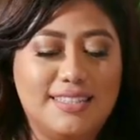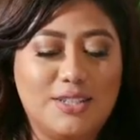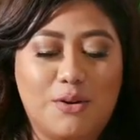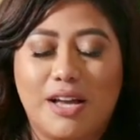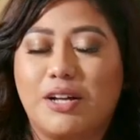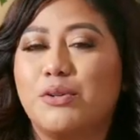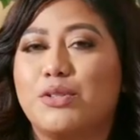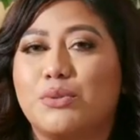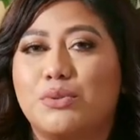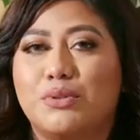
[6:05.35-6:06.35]
So I go to
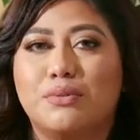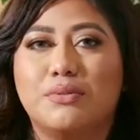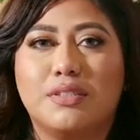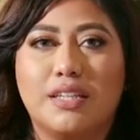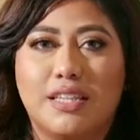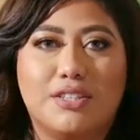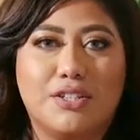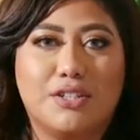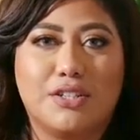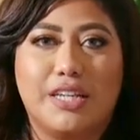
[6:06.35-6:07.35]
school, get the
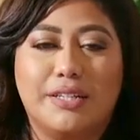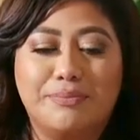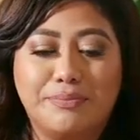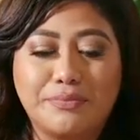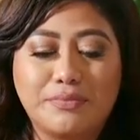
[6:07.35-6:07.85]
degree,